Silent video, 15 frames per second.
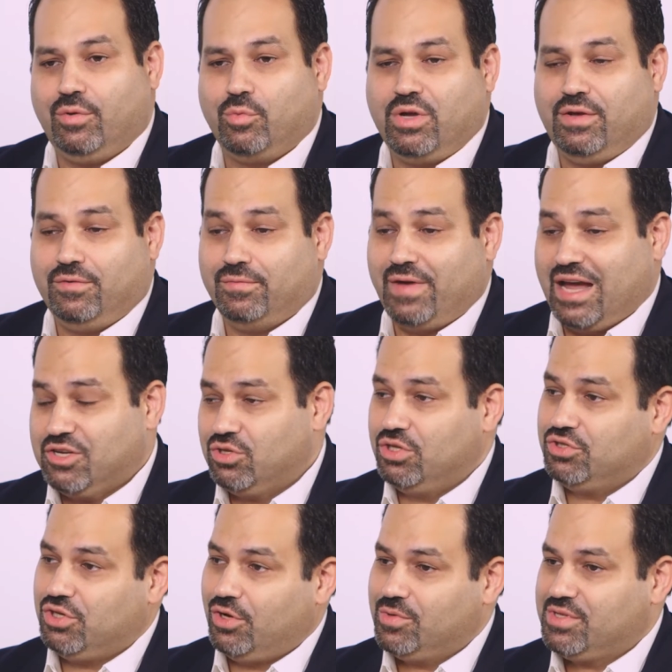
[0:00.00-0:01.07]
we've actually
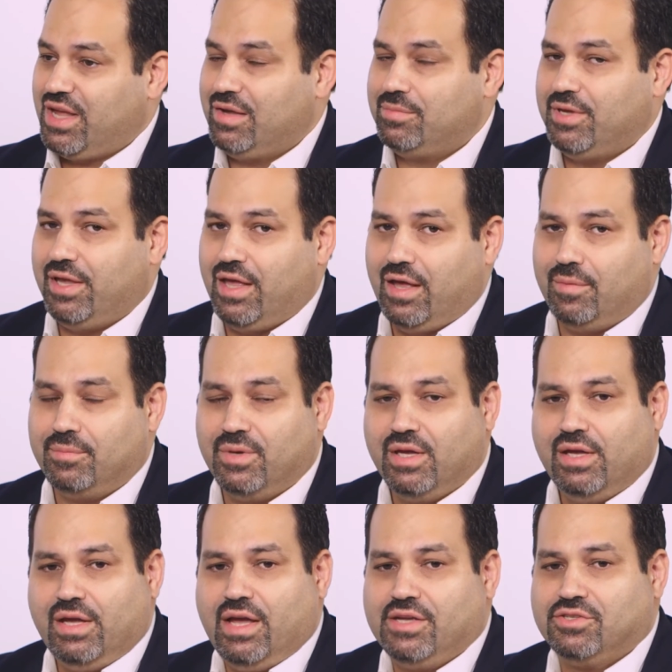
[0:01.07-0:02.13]
chose IBM
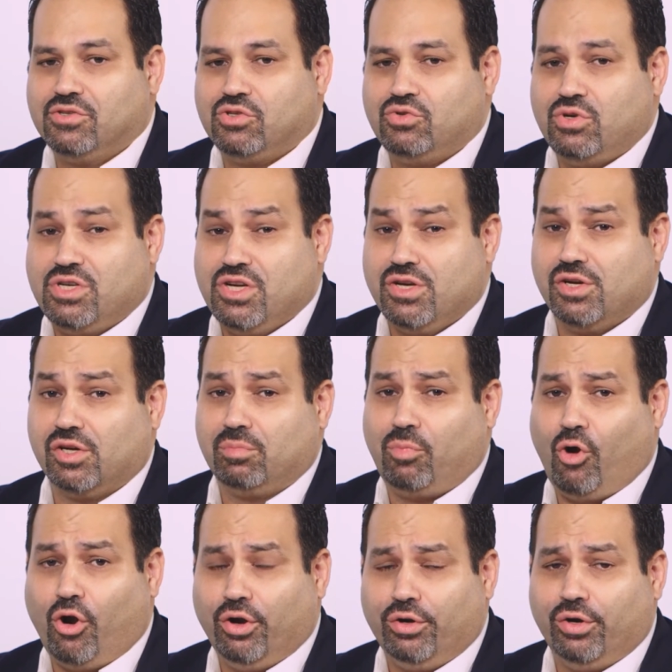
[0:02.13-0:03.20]
as a strategic
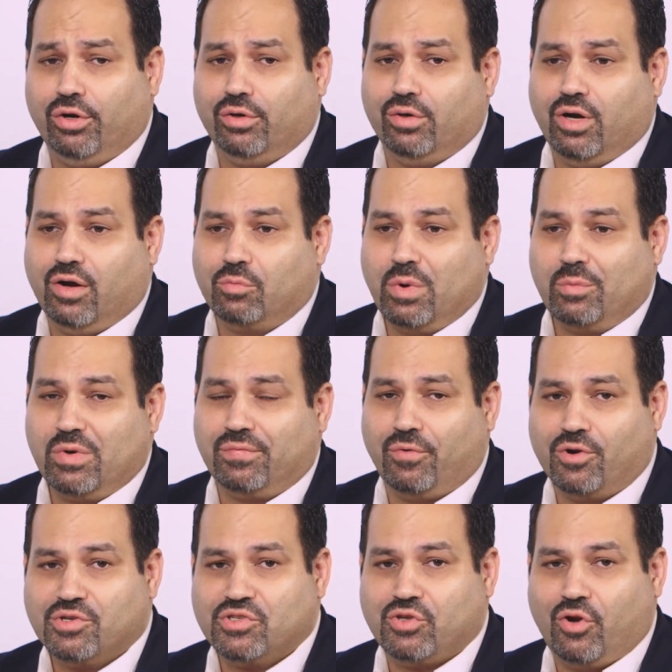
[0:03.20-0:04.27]
partner when we
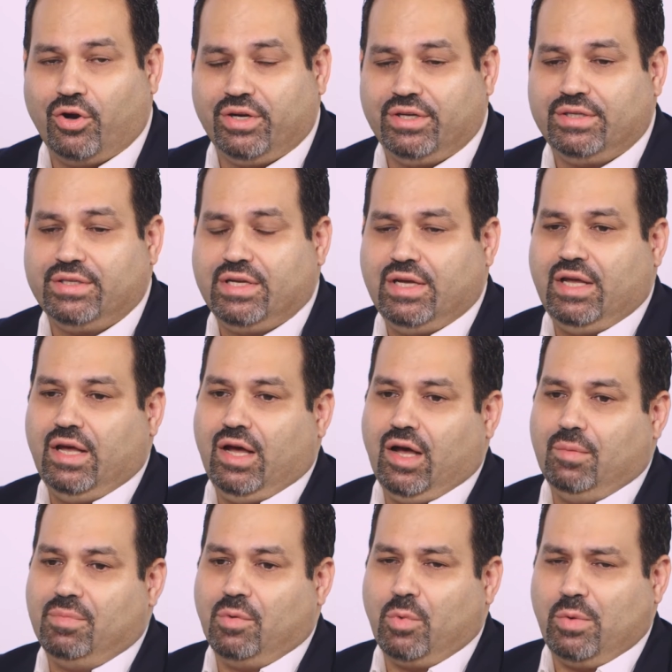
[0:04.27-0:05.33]
first started.
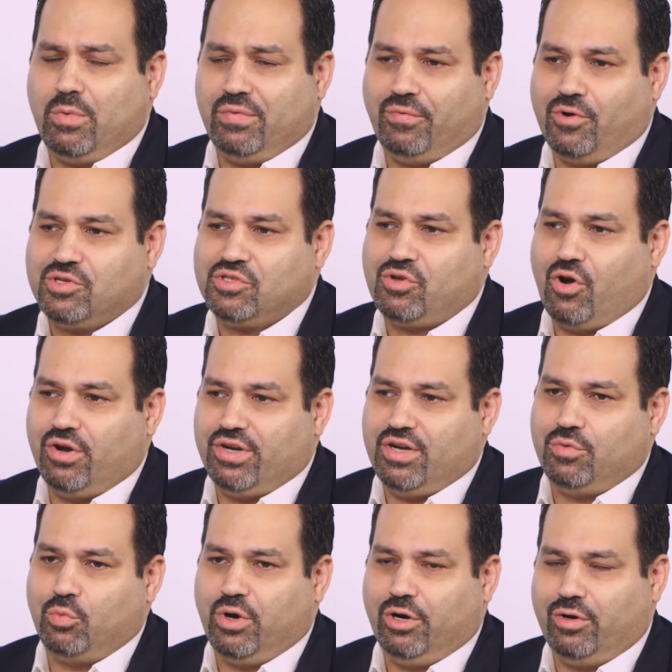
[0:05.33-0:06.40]
But when we first
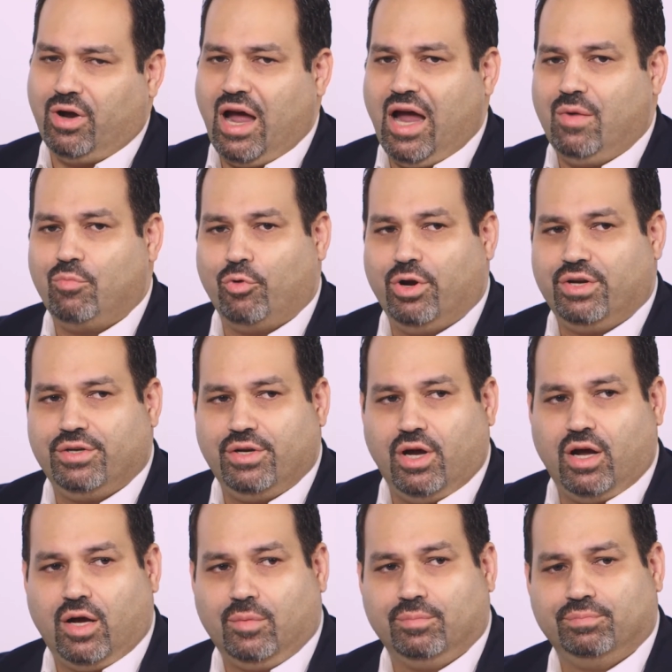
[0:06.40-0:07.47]
started, we're a hybrid
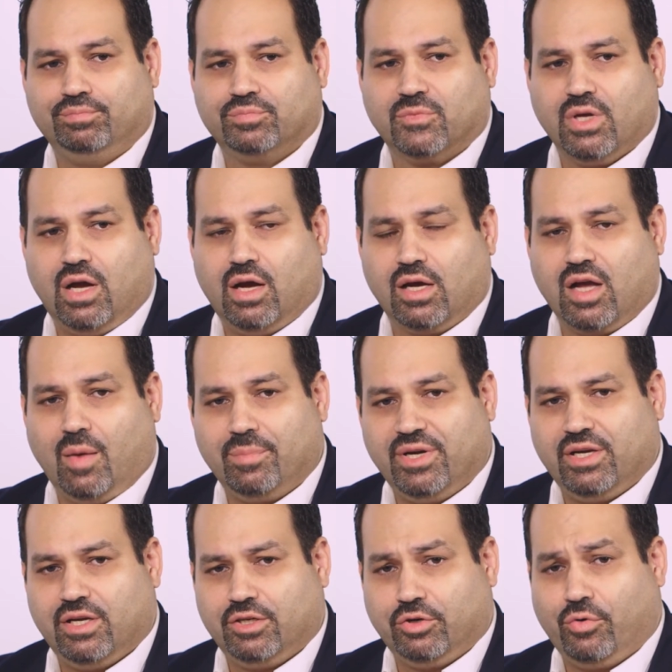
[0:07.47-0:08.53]

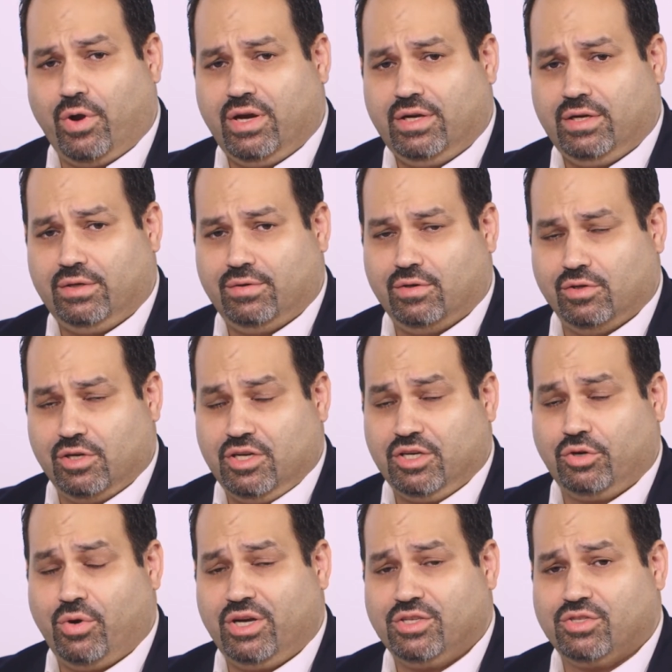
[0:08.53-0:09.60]
company,
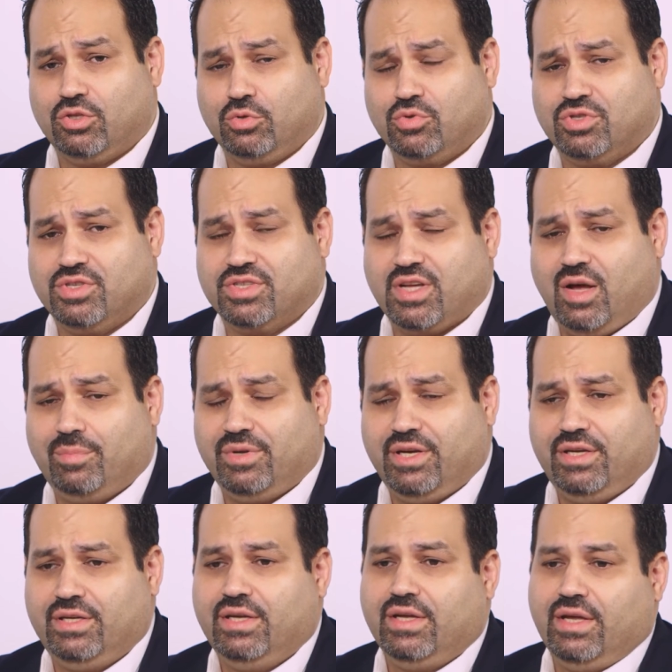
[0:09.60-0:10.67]
integrated solutions
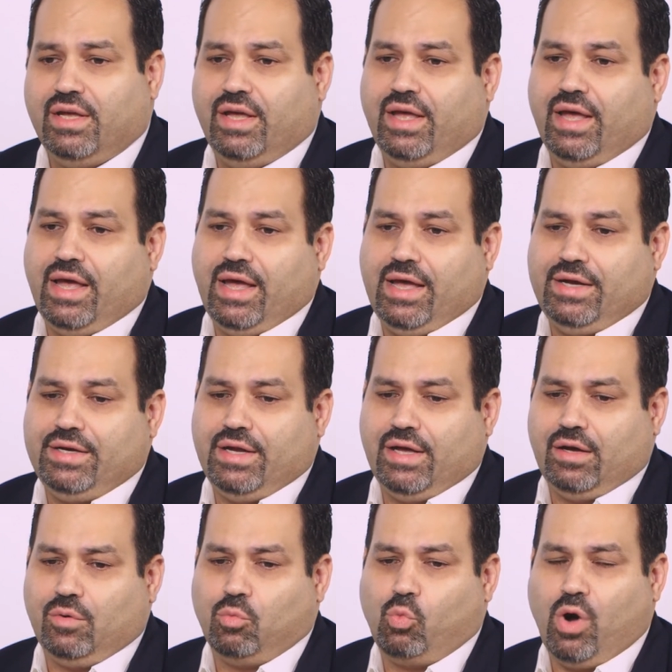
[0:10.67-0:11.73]
company.
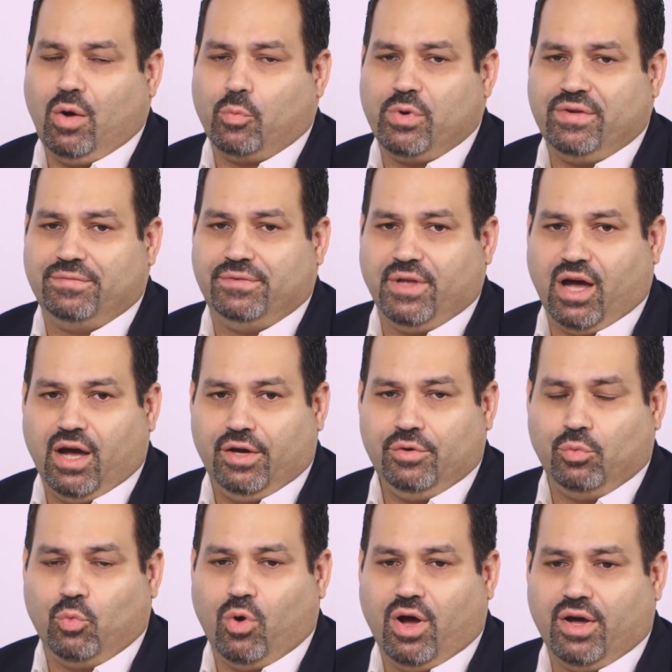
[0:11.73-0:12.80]
And what we've
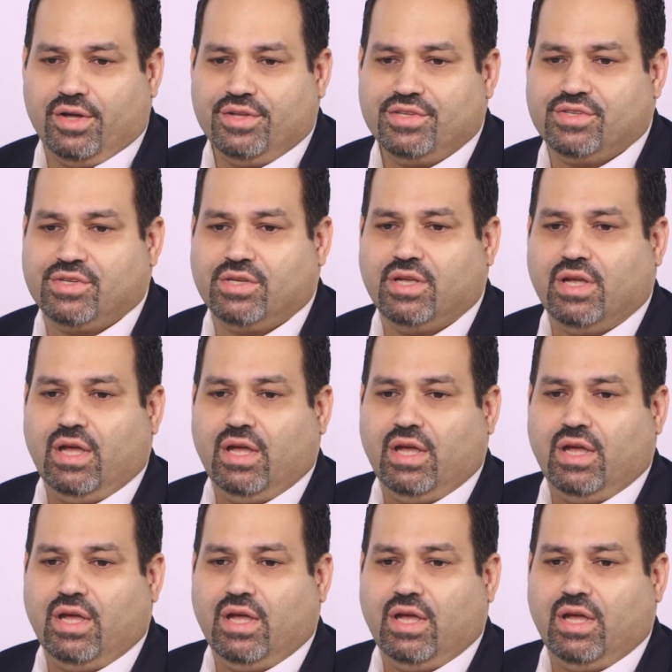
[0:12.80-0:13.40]
done was,